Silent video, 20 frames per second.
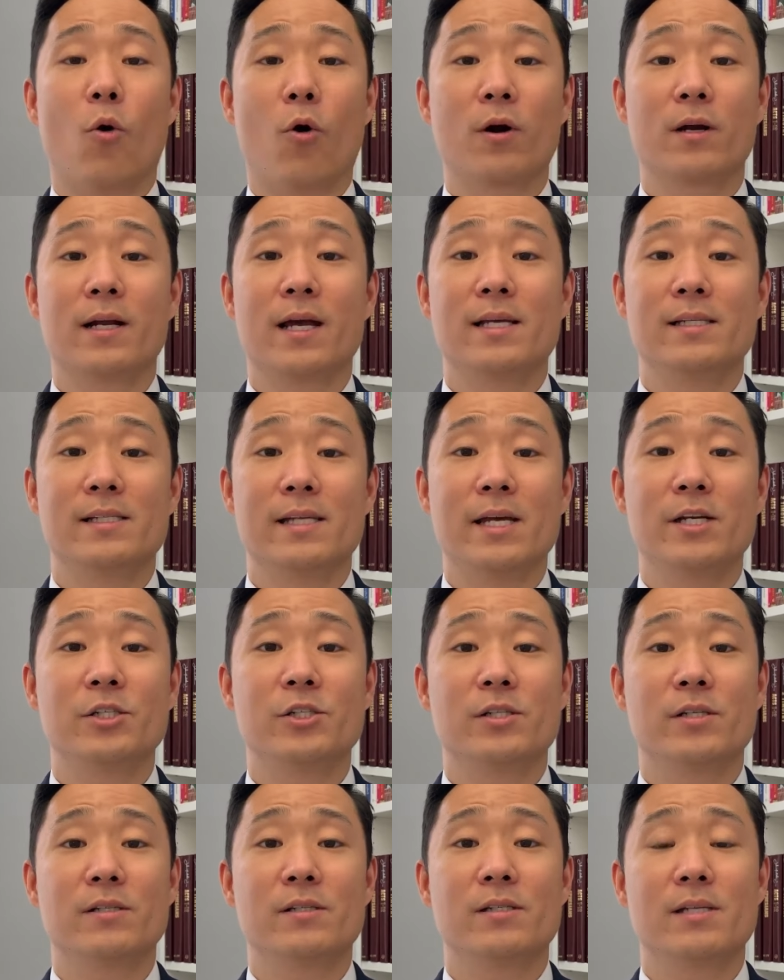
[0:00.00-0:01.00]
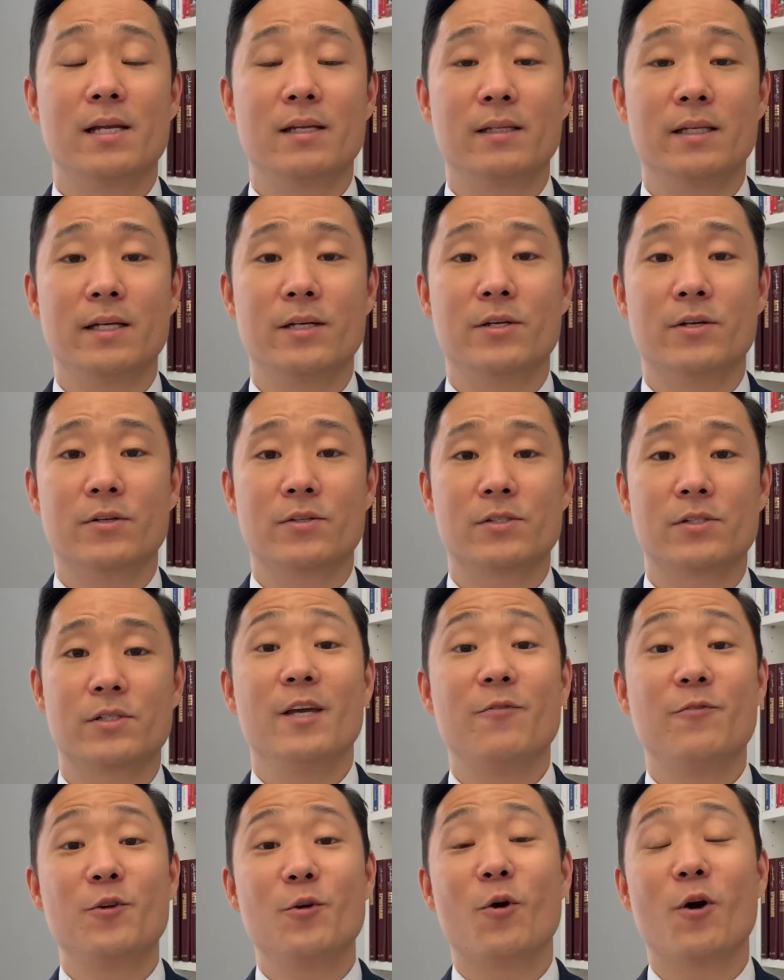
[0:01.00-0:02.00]
organizations, and leaders.
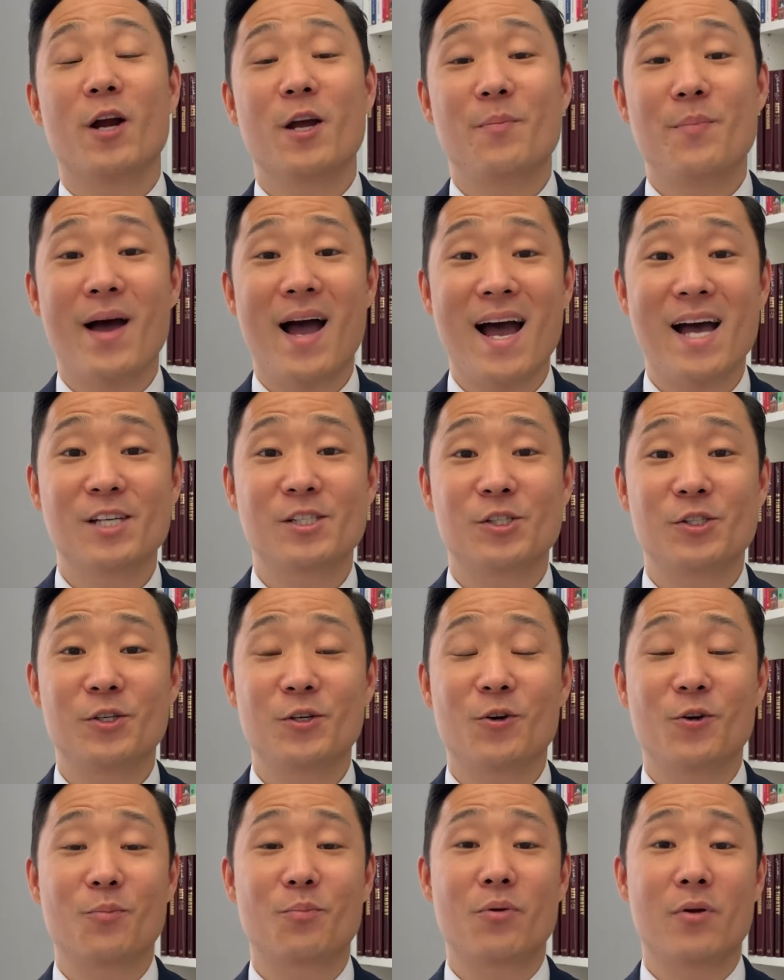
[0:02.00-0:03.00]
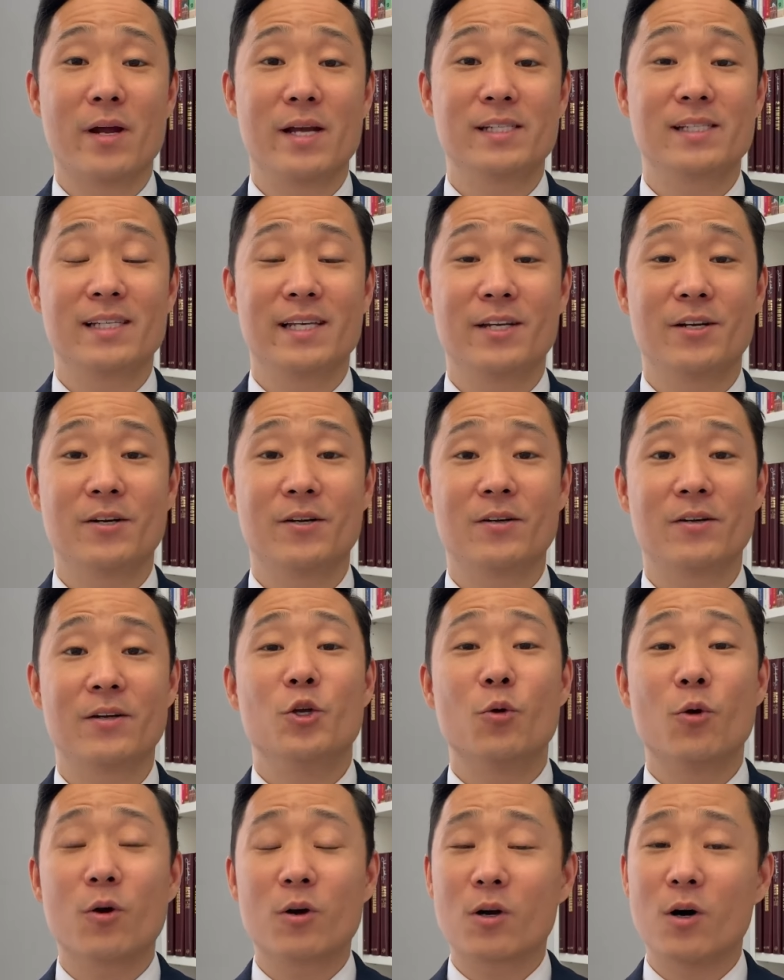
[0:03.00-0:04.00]
If you are a pastor or praise leader,
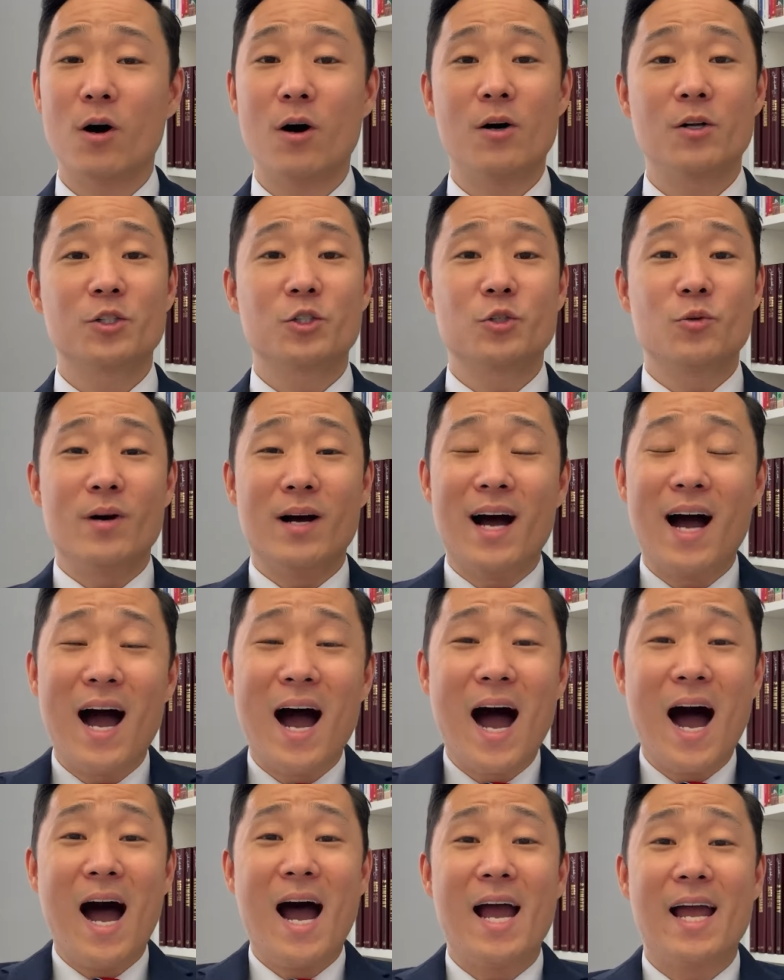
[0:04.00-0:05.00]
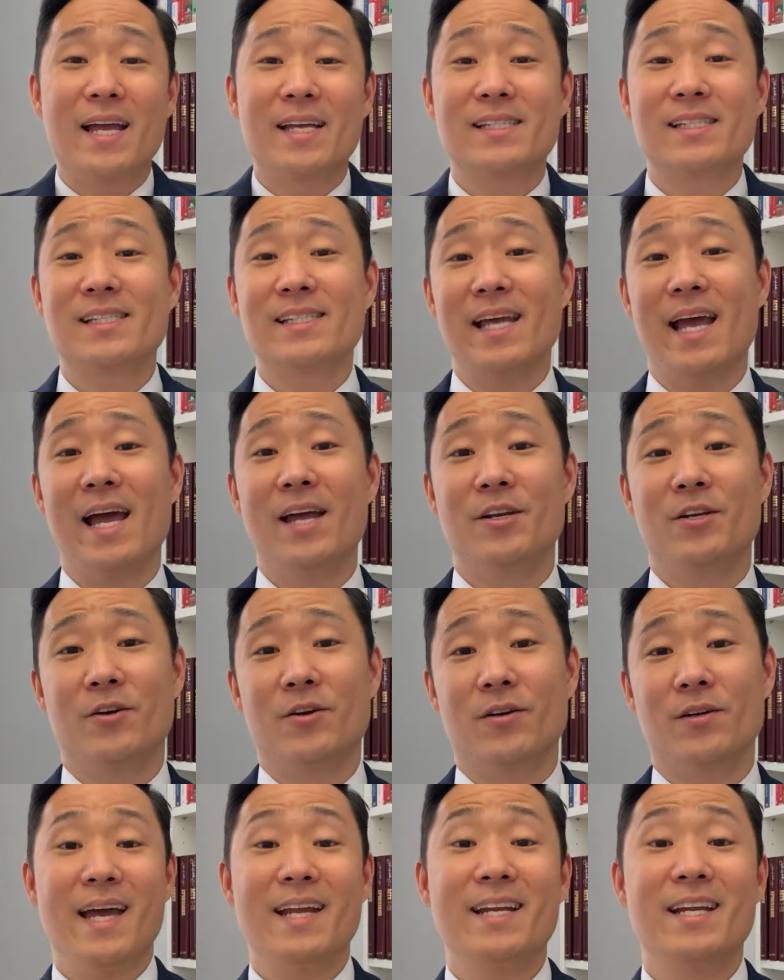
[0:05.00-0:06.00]
you are called to a high
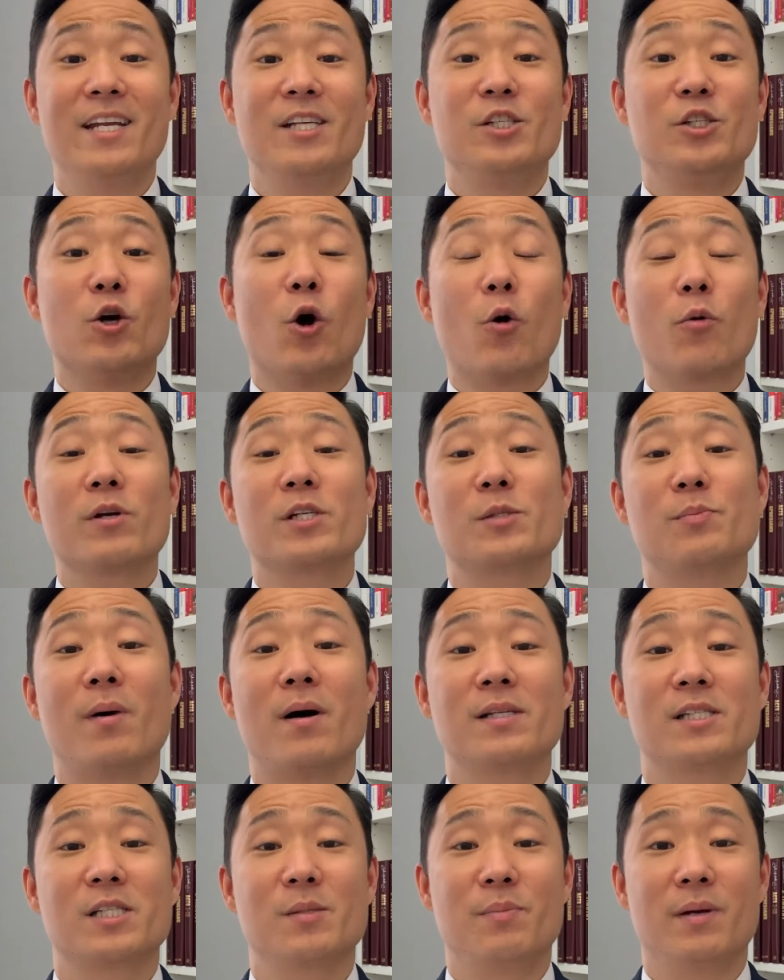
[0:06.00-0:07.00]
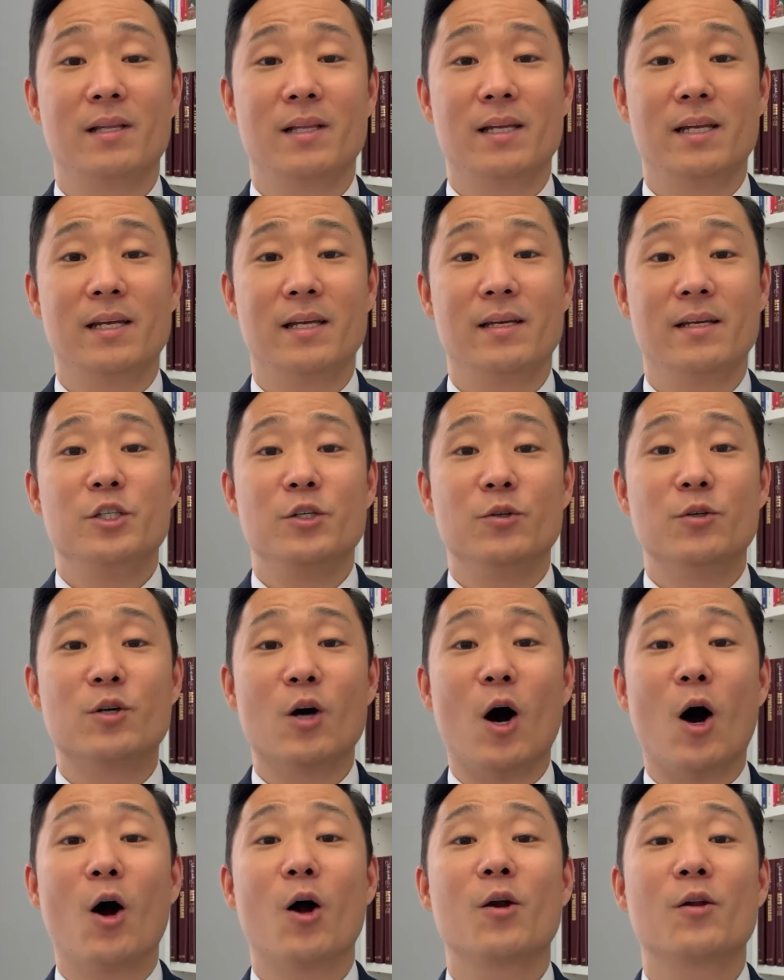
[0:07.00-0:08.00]
standard, and it is your responsibility to
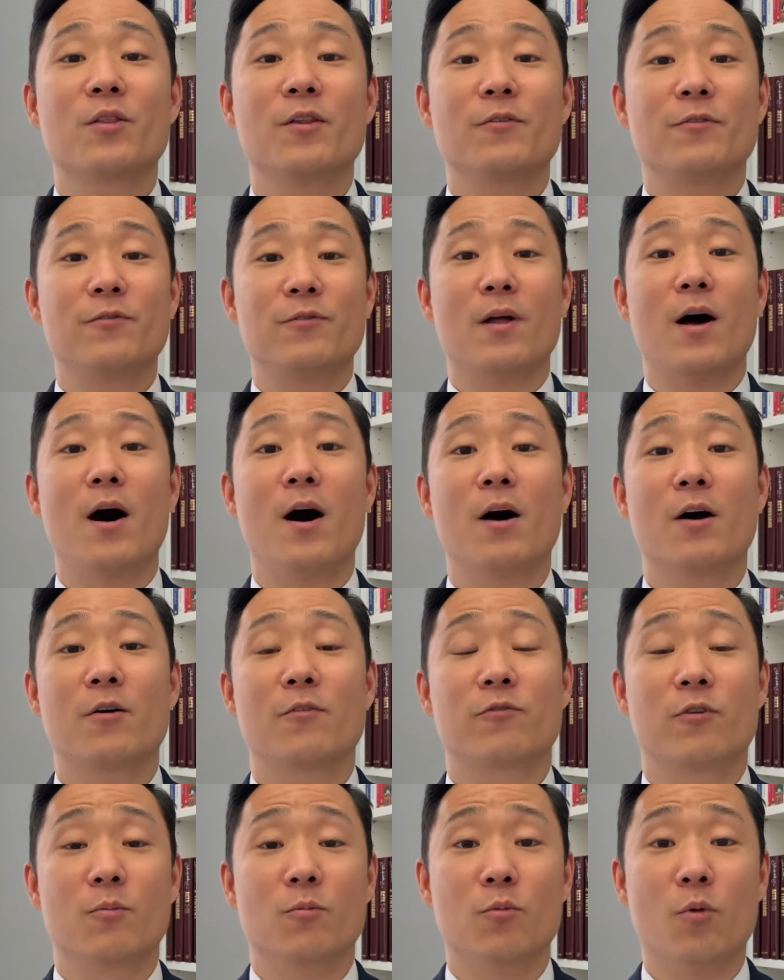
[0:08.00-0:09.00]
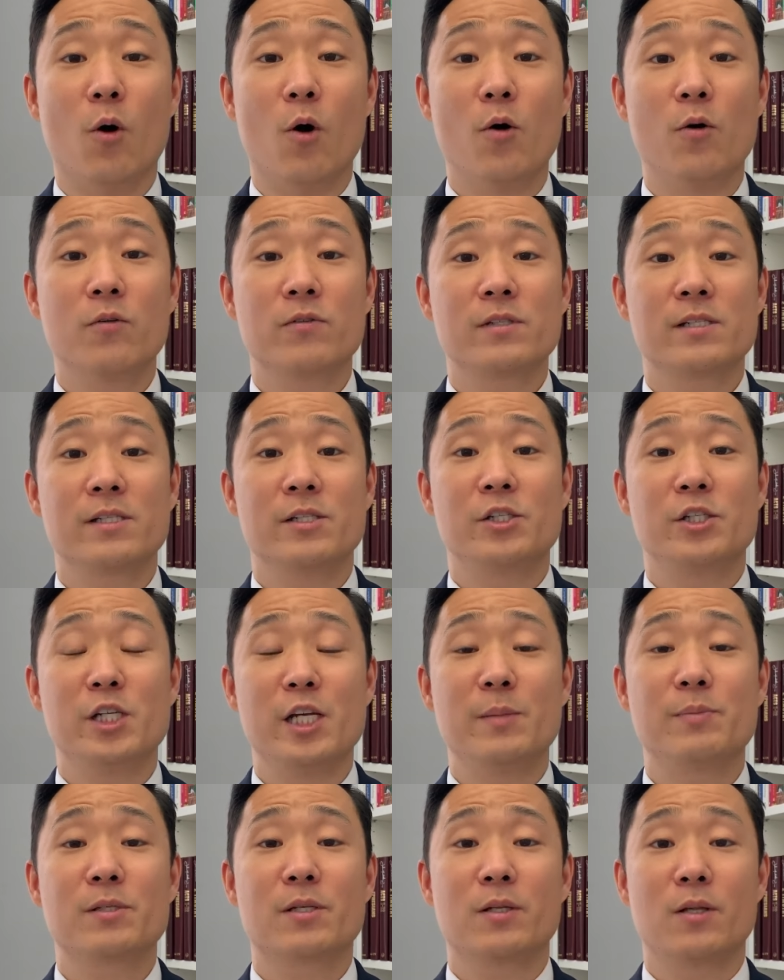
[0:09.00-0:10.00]
guard the flock from wolves in
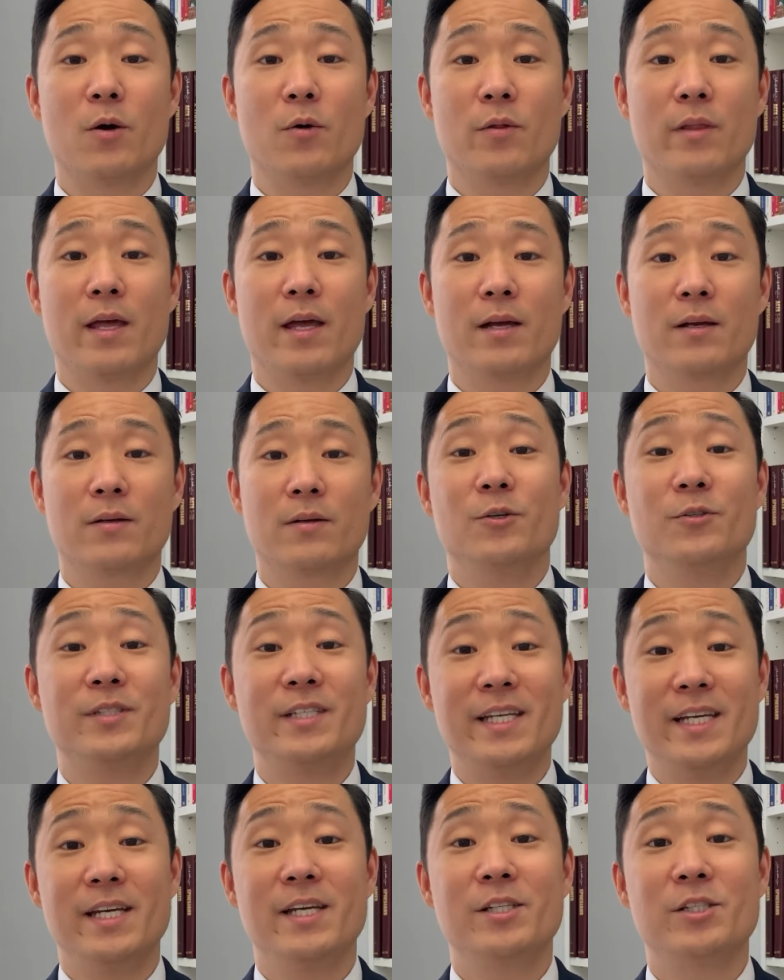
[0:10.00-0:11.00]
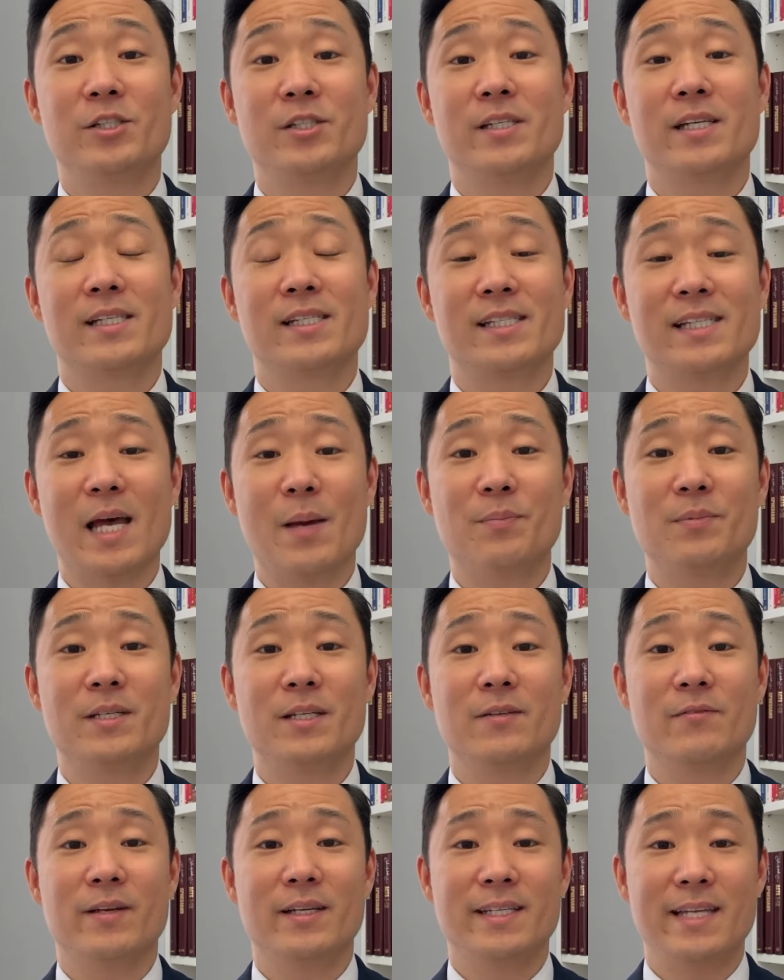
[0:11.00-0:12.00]
sheep's clothing who teach
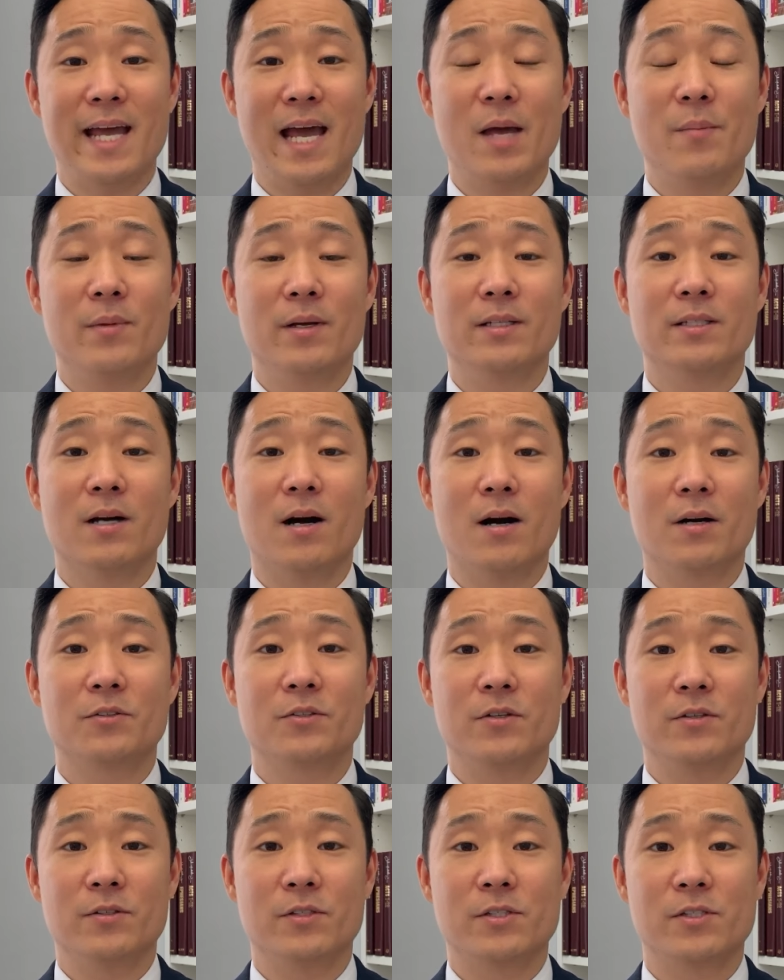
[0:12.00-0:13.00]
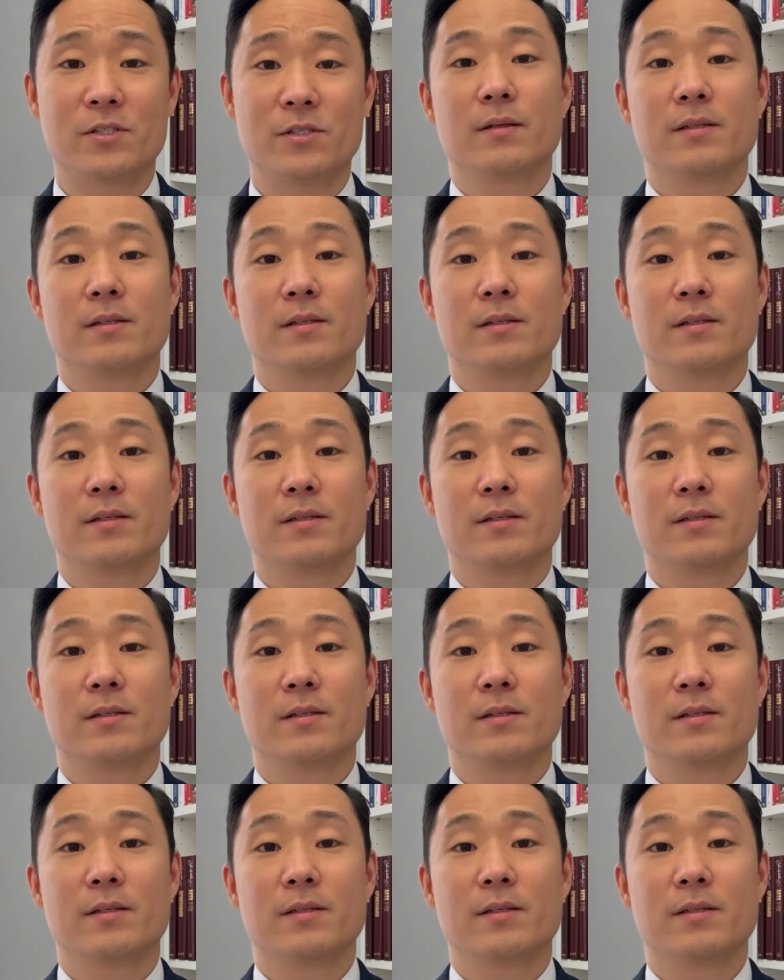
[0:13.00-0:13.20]
deceptive and damning doctrines.